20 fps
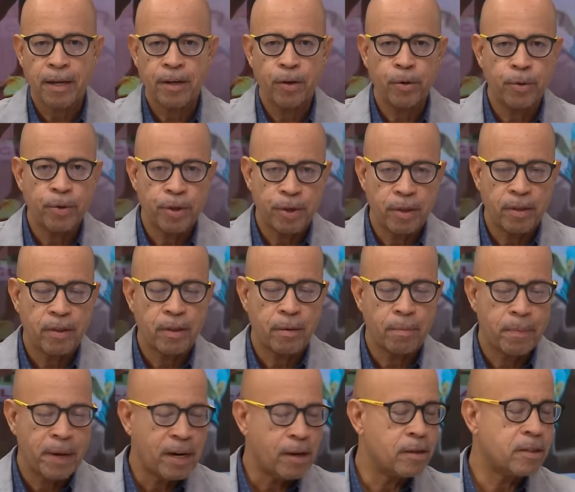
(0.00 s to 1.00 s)
know the
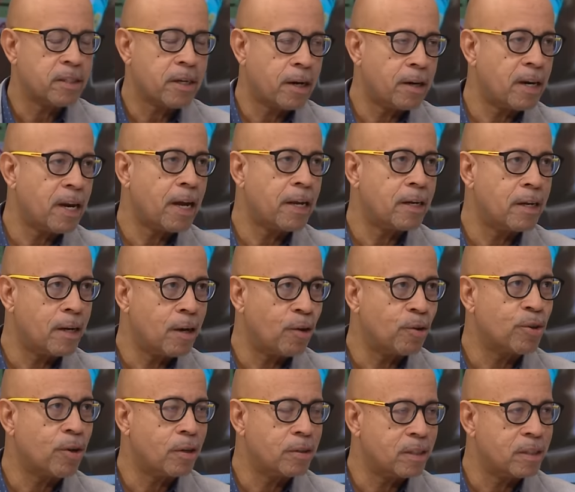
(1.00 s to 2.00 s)
medals aren't handed
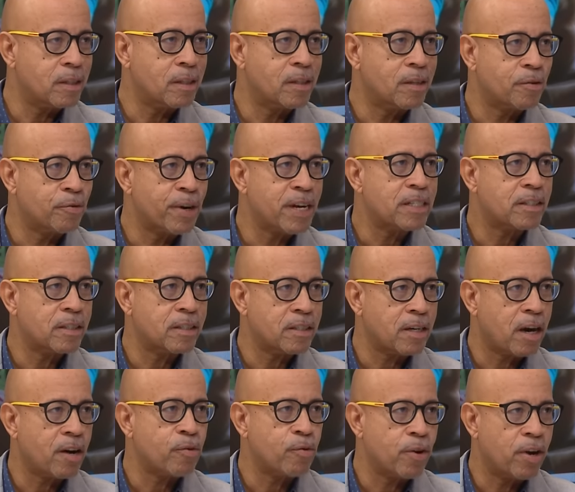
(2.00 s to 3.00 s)
out until the races
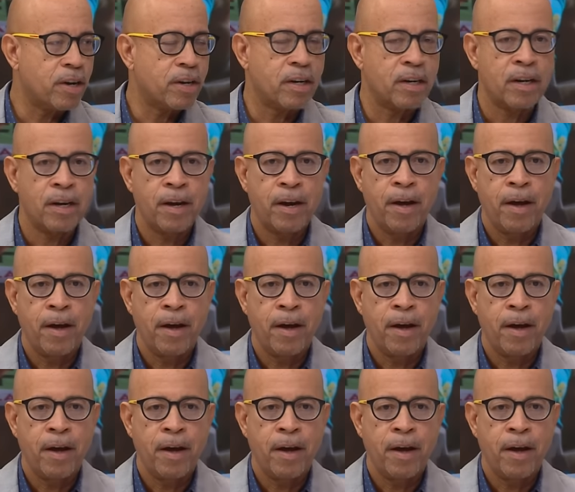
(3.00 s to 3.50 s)
are run,